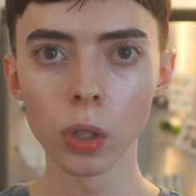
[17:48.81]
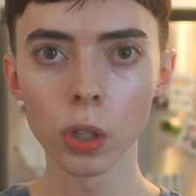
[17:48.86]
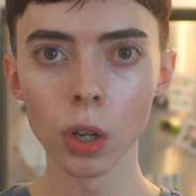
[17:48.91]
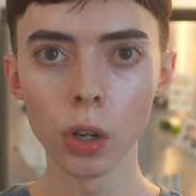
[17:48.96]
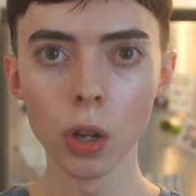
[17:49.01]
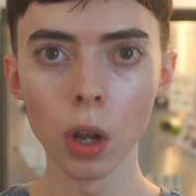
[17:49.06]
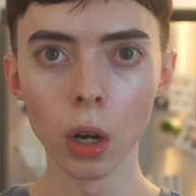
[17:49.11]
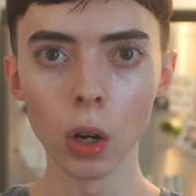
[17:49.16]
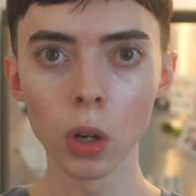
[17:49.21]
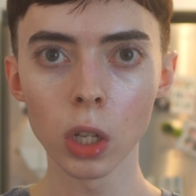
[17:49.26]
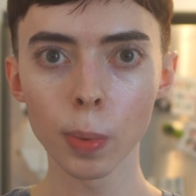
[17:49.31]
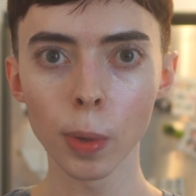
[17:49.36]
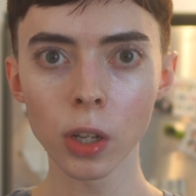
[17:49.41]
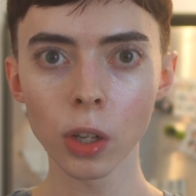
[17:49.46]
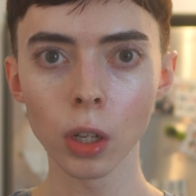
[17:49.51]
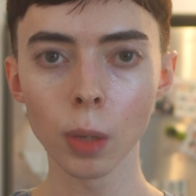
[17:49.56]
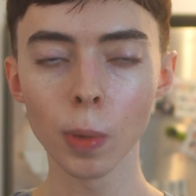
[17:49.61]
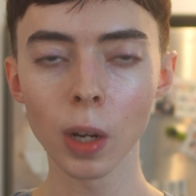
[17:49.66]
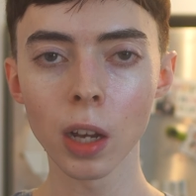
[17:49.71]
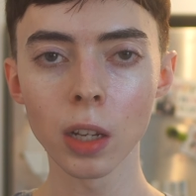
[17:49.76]
to know,
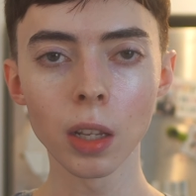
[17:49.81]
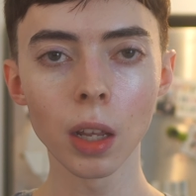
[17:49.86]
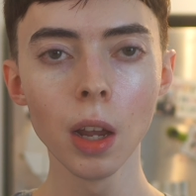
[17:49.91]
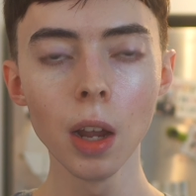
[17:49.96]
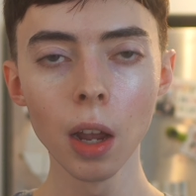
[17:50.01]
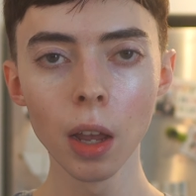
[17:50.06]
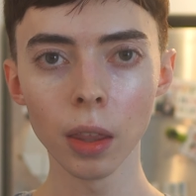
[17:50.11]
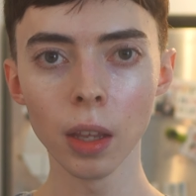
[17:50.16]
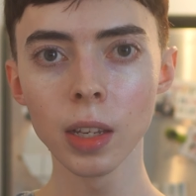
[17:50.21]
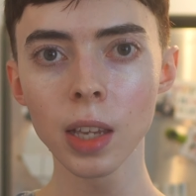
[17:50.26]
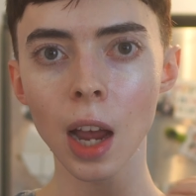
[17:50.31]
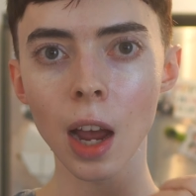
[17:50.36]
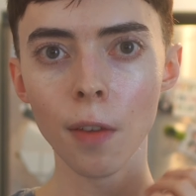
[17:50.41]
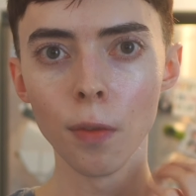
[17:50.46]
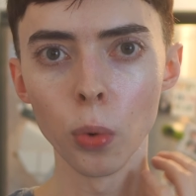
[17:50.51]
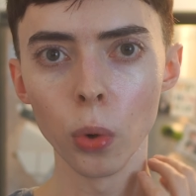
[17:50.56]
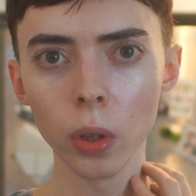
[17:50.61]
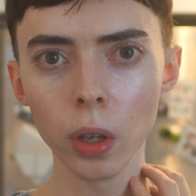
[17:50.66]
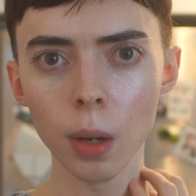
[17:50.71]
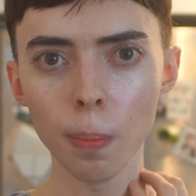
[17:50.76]
especially because these
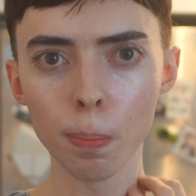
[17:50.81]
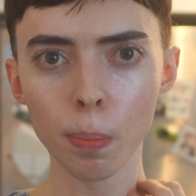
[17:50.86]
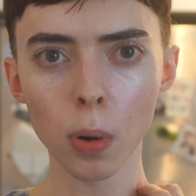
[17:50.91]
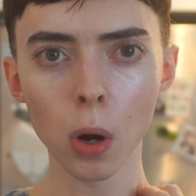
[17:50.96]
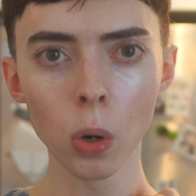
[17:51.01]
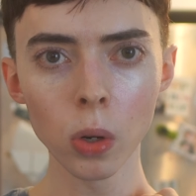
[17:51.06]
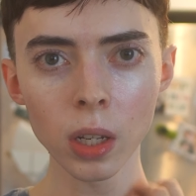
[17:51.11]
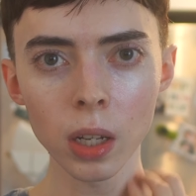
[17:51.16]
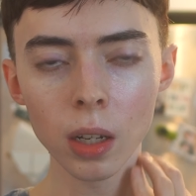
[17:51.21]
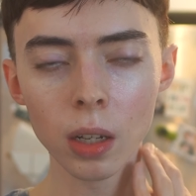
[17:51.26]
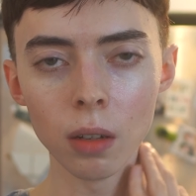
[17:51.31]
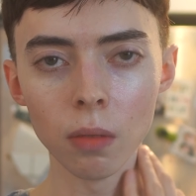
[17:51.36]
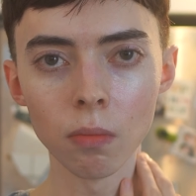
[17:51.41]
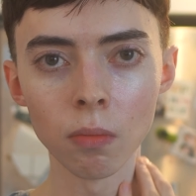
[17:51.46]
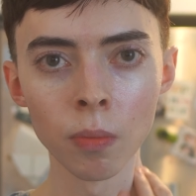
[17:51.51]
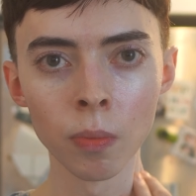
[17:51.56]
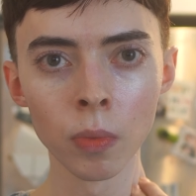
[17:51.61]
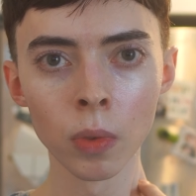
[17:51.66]
have really potent,